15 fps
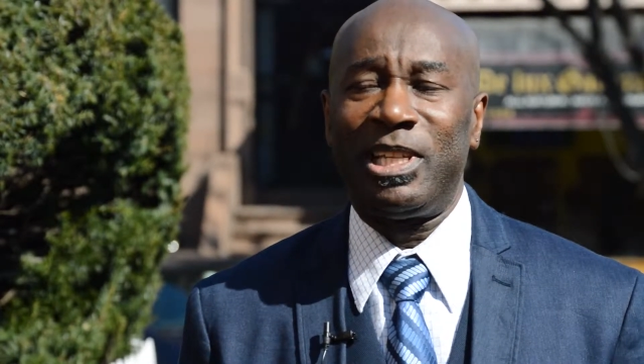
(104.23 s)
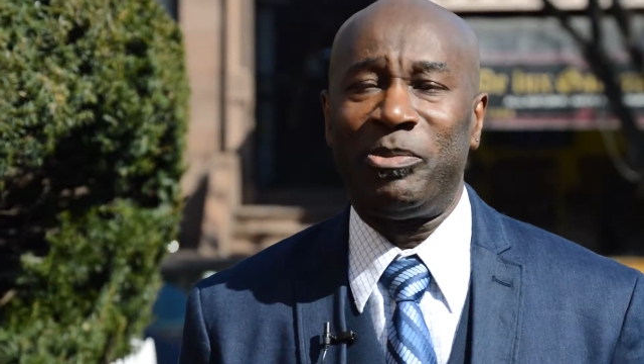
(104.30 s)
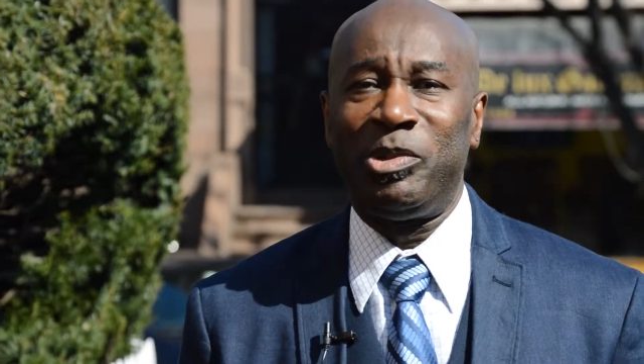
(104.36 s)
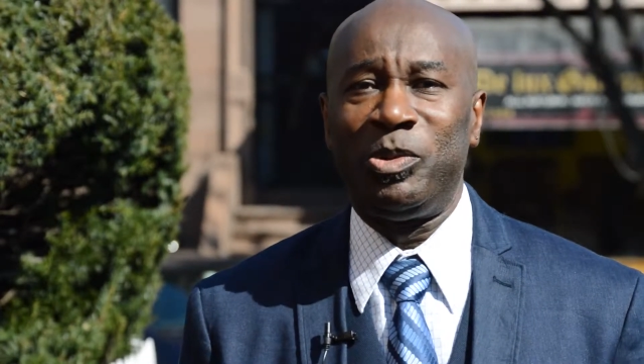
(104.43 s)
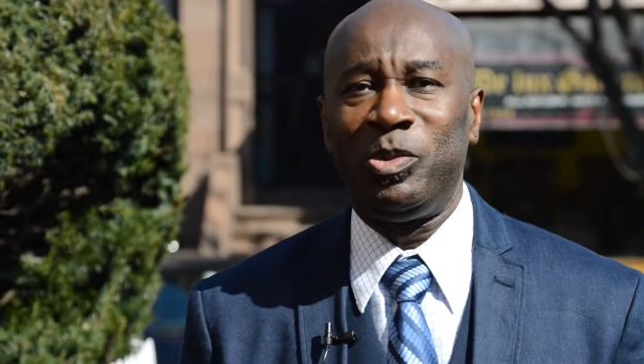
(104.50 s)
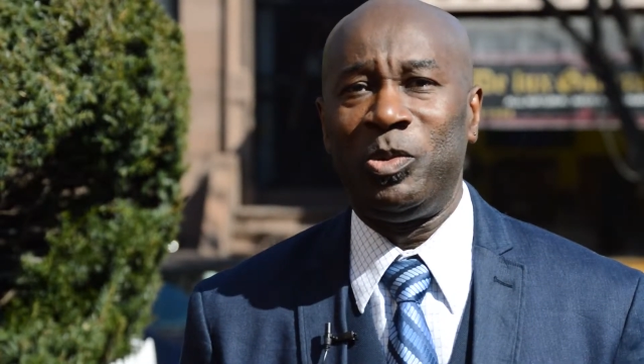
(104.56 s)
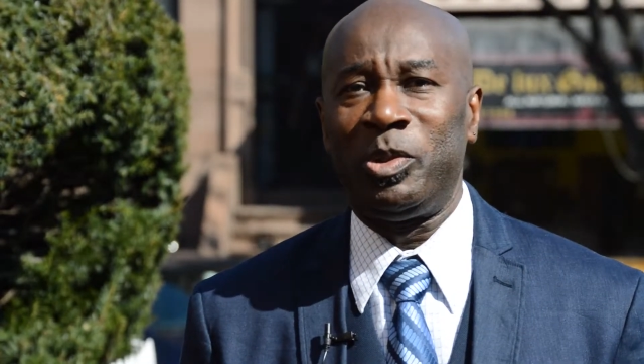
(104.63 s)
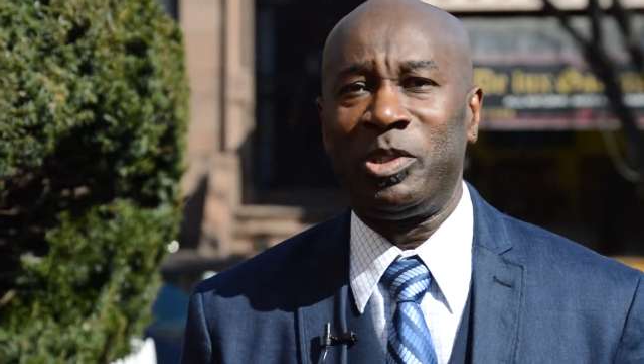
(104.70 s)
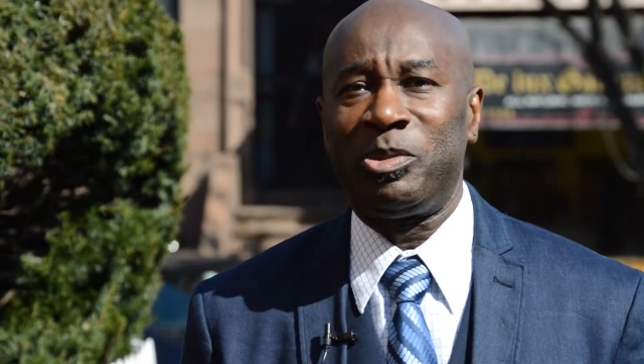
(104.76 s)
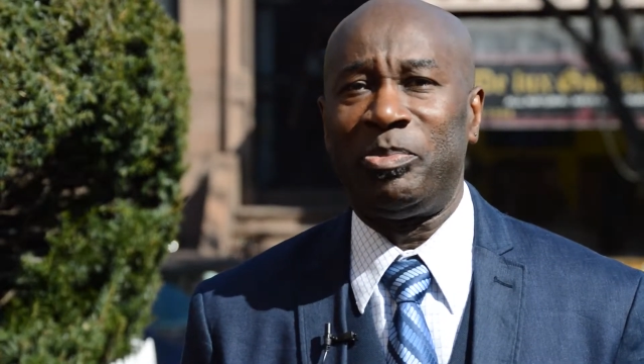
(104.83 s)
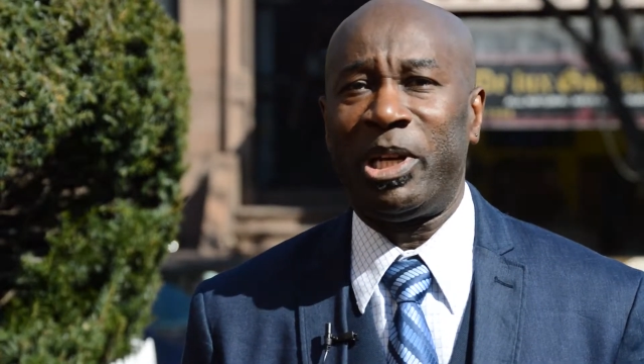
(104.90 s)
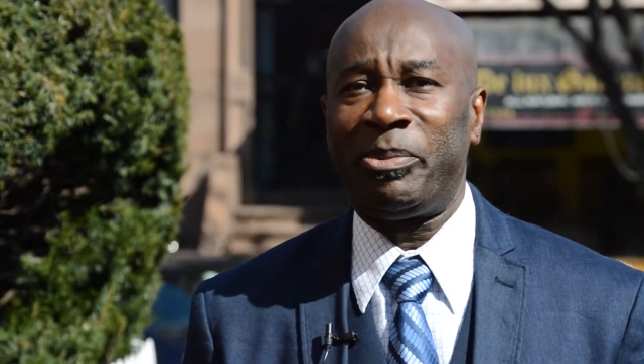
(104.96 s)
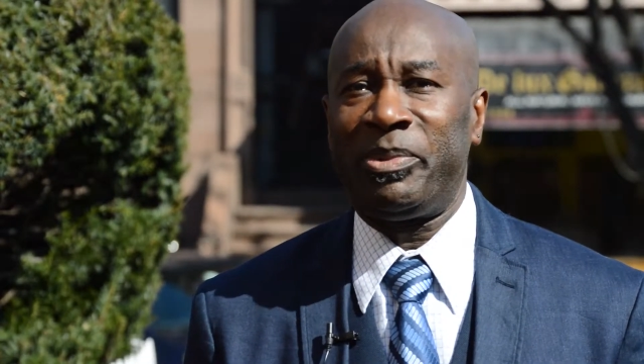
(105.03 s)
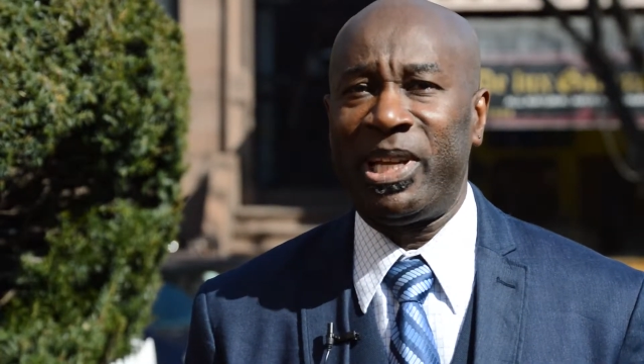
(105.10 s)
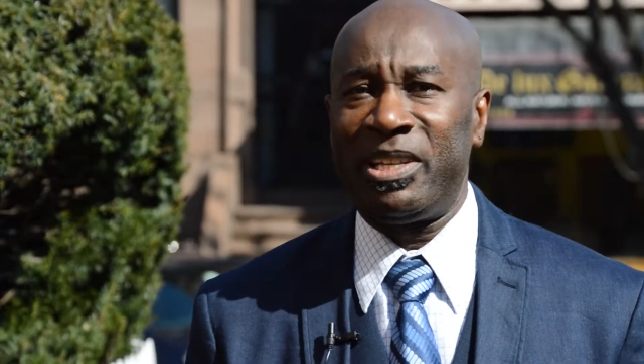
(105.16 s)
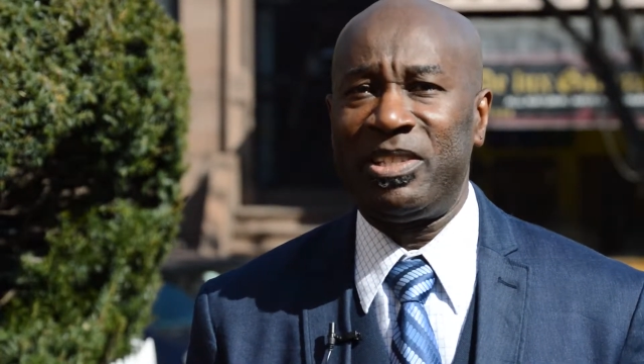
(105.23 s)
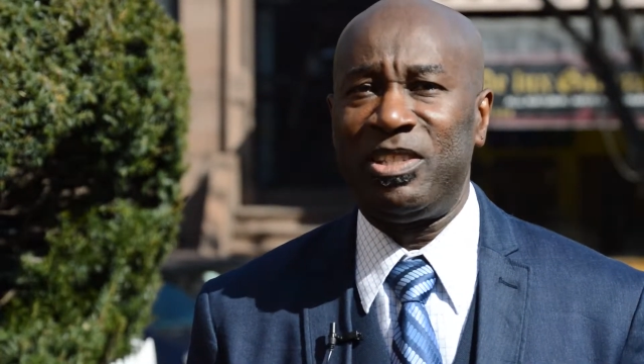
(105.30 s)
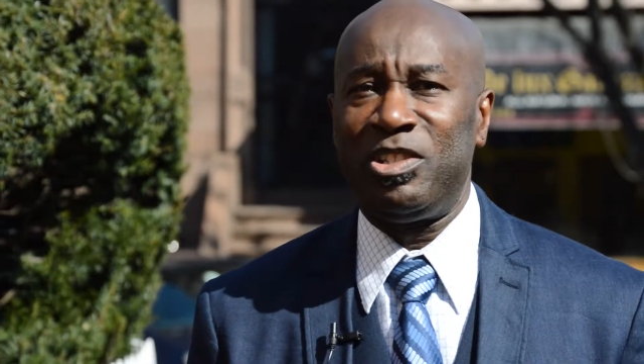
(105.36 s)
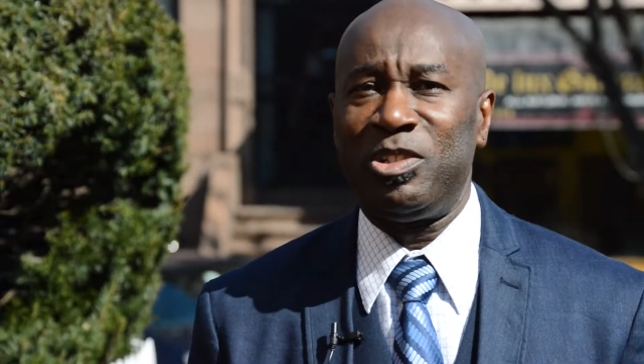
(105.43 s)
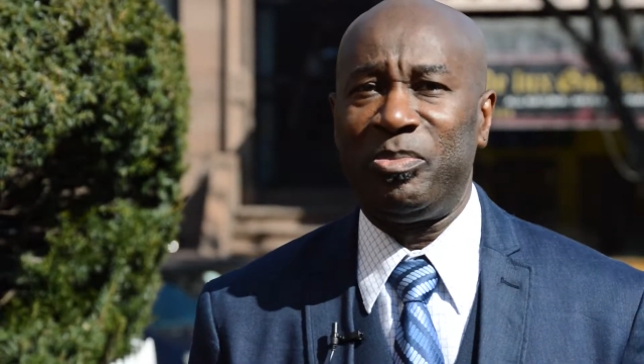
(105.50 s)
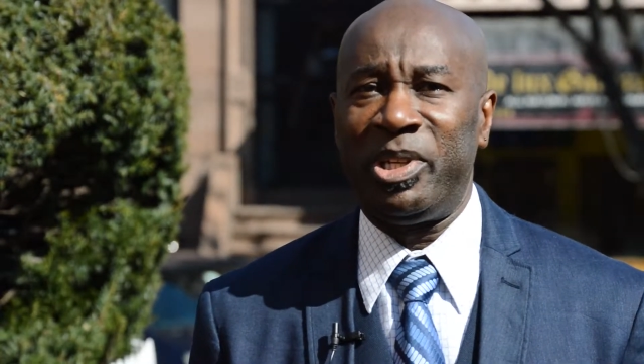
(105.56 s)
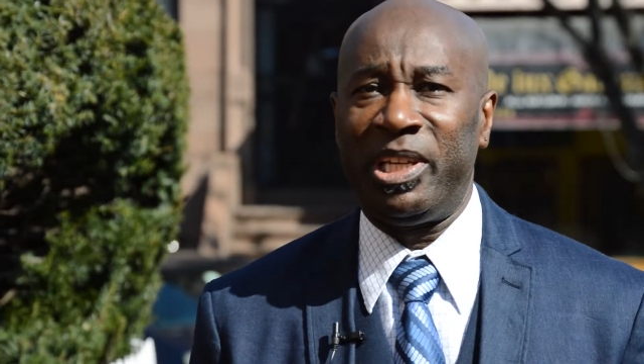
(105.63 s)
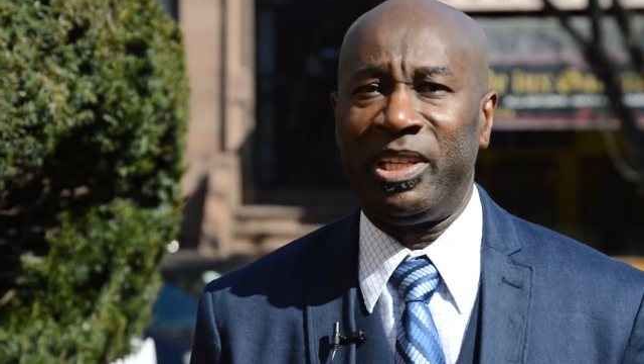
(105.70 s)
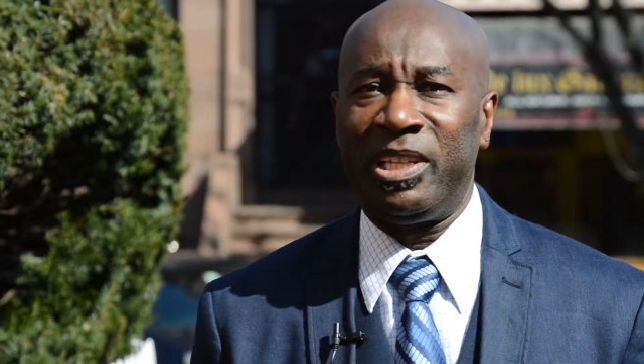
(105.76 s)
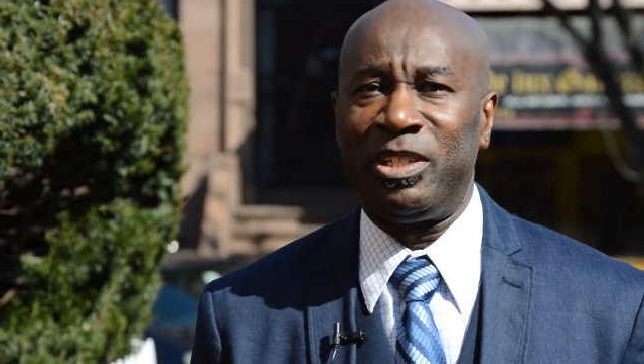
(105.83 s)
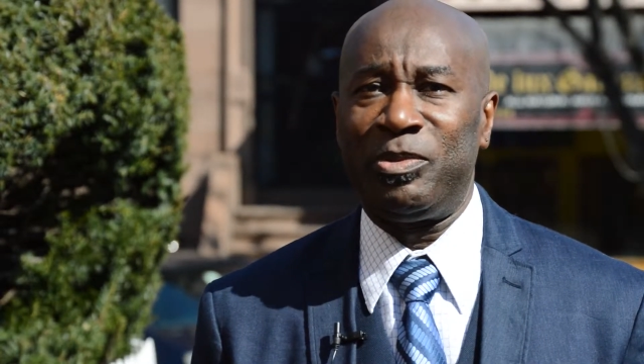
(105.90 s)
someone who was baptized in Jamaica